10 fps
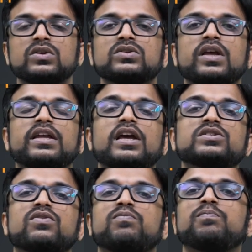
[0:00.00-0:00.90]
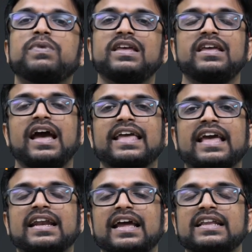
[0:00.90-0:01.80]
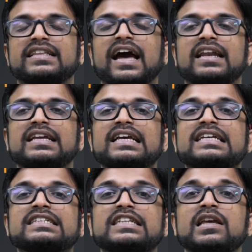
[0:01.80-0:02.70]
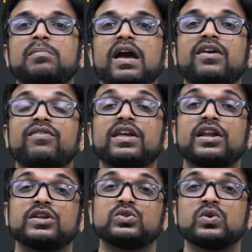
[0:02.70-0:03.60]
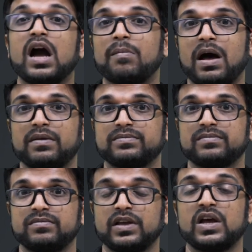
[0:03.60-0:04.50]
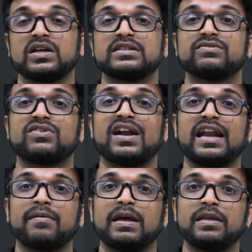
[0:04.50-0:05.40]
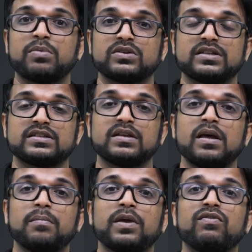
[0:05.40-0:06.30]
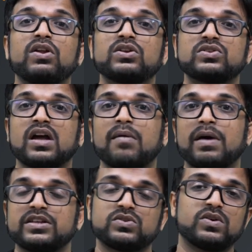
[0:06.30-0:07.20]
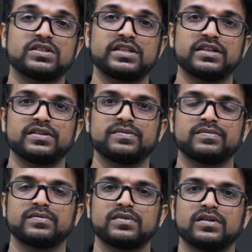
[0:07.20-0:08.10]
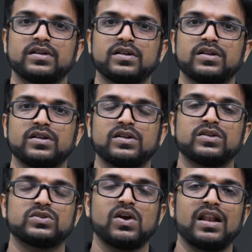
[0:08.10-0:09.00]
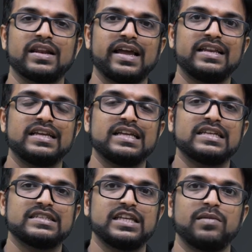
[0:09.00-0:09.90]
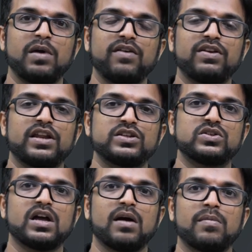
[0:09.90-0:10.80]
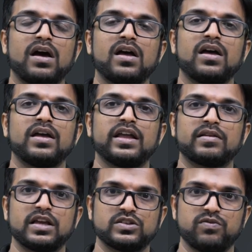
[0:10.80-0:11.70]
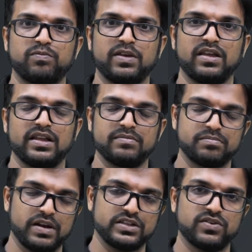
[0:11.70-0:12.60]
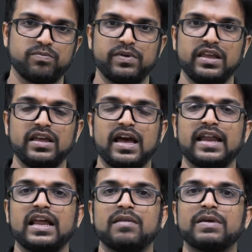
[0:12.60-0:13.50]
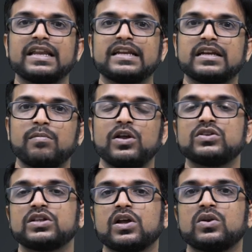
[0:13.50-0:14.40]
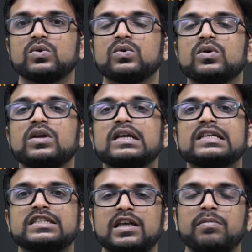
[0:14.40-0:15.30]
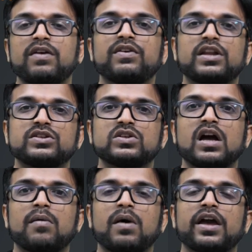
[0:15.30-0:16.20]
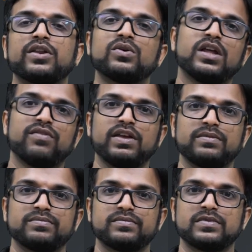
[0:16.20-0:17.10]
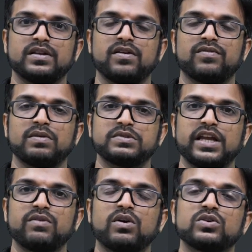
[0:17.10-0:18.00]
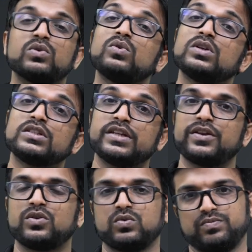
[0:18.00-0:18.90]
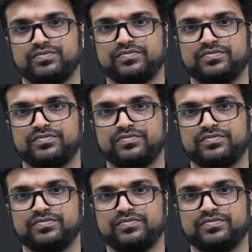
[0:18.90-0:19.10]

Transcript: So in case of P, I can write that C by V raised to gamma, because for adiabatic process, PV raised to gamma is constant. So I will write C by V raised to gamma in case of P, in place of P, and I will be getting W is equal to C by V raised to gamma into dV from state 1 to state 2.